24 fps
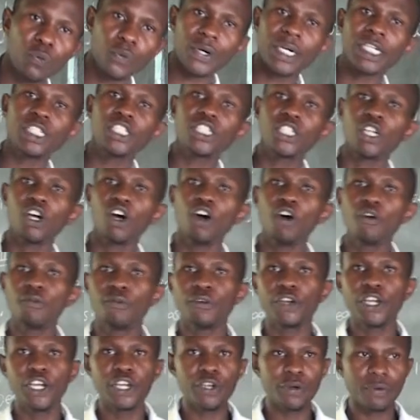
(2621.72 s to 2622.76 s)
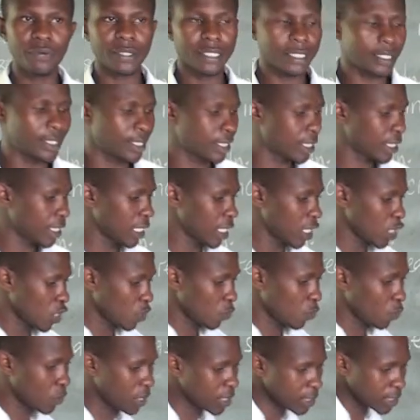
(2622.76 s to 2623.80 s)
the ratio of increase,
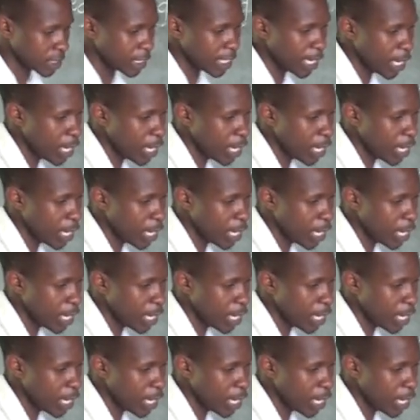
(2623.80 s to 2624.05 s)
we